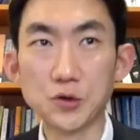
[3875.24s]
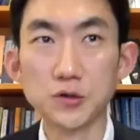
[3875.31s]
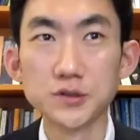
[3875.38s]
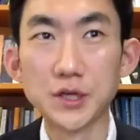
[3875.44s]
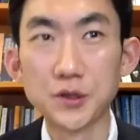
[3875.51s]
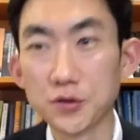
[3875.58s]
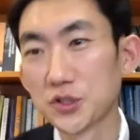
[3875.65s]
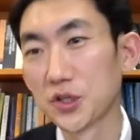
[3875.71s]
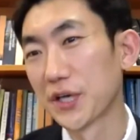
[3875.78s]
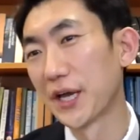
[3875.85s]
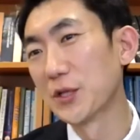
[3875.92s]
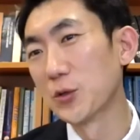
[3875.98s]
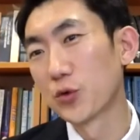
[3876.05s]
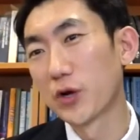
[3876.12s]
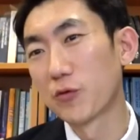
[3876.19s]
Thank you. So again,
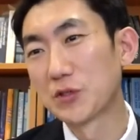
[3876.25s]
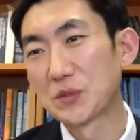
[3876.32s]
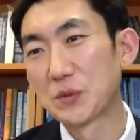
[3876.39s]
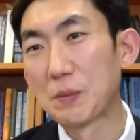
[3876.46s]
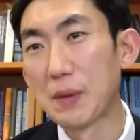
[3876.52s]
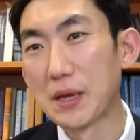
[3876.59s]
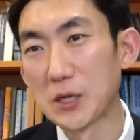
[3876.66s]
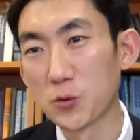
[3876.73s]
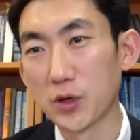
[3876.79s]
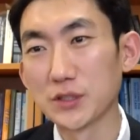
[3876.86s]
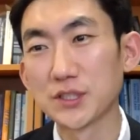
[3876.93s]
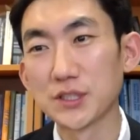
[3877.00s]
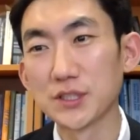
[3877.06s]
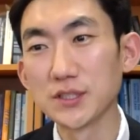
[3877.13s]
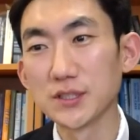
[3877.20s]
we are receiving many
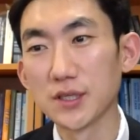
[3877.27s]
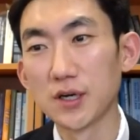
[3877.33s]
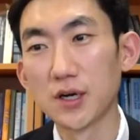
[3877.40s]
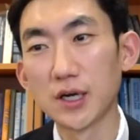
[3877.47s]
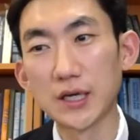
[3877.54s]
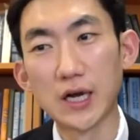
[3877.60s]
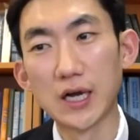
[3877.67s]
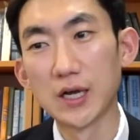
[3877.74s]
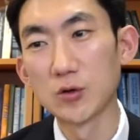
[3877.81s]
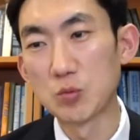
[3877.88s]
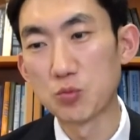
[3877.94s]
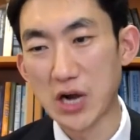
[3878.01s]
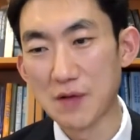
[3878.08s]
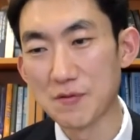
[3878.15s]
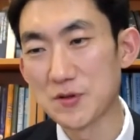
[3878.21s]
questions. We
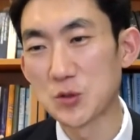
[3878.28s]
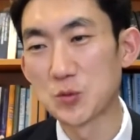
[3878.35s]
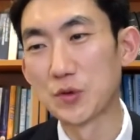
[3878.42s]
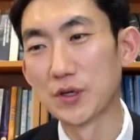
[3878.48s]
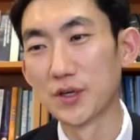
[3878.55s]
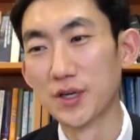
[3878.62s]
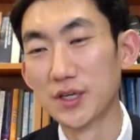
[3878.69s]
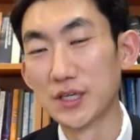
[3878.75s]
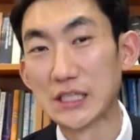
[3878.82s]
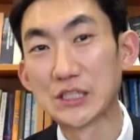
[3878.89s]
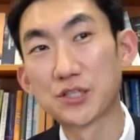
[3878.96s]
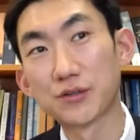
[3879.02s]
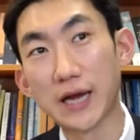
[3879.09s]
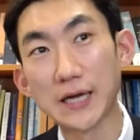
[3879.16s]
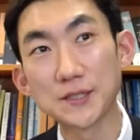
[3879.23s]
promised to be
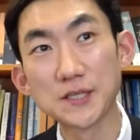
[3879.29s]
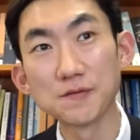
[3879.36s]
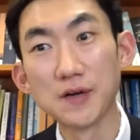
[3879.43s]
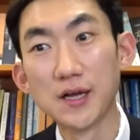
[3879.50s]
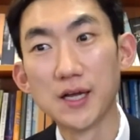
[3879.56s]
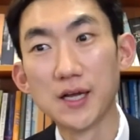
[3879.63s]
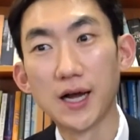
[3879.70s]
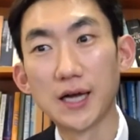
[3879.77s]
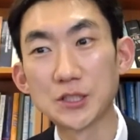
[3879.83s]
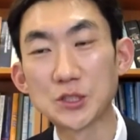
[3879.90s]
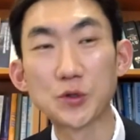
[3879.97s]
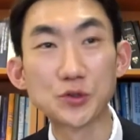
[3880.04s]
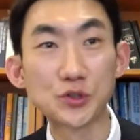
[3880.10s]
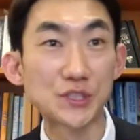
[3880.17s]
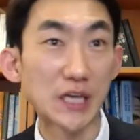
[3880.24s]
interactive. I just
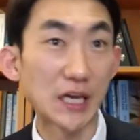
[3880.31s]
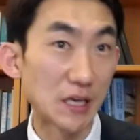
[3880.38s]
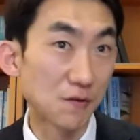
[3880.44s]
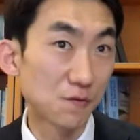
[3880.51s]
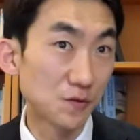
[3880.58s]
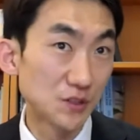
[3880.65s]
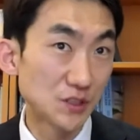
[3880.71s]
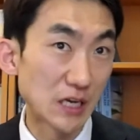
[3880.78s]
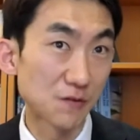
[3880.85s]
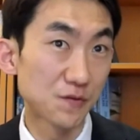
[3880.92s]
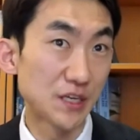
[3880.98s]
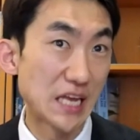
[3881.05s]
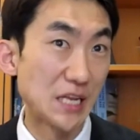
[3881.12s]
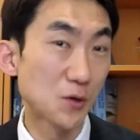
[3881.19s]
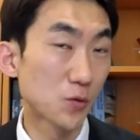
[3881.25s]
want to check if Jeff
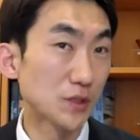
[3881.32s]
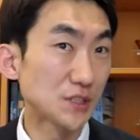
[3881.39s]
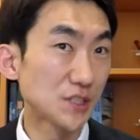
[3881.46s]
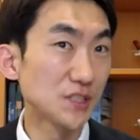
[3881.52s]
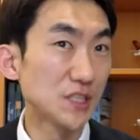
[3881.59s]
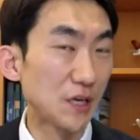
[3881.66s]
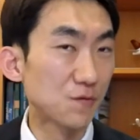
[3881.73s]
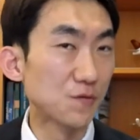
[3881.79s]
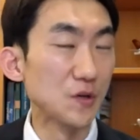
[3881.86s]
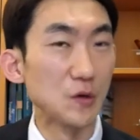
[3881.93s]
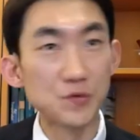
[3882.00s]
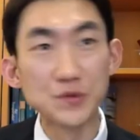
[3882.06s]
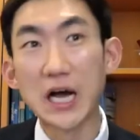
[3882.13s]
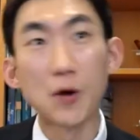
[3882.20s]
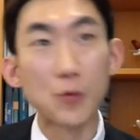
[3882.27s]
had any question.
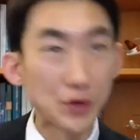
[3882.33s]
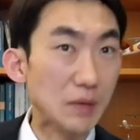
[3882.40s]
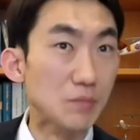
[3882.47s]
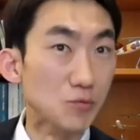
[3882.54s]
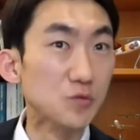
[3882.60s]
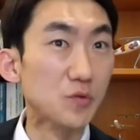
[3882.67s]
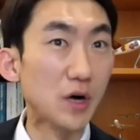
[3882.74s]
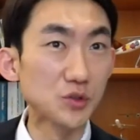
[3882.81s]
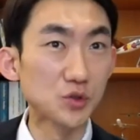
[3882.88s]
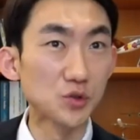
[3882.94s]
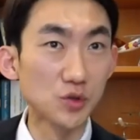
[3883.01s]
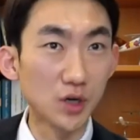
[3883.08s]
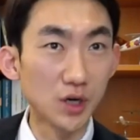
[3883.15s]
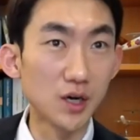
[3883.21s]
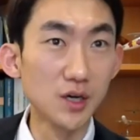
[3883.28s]
If not, we can move on
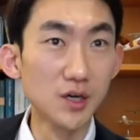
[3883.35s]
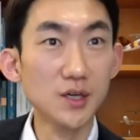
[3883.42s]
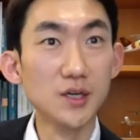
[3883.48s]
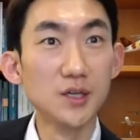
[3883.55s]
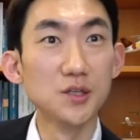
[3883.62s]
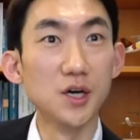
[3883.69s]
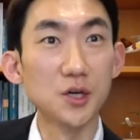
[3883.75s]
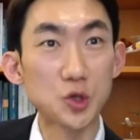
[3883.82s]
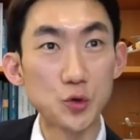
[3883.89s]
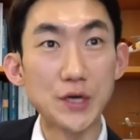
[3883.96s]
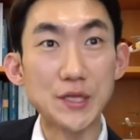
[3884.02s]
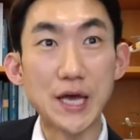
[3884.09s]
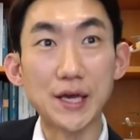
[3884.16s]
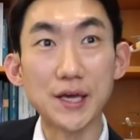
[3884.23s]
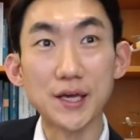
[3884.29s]
to the
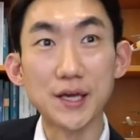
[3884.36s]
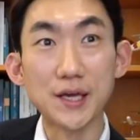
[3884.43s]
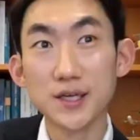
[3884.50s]
Q&A.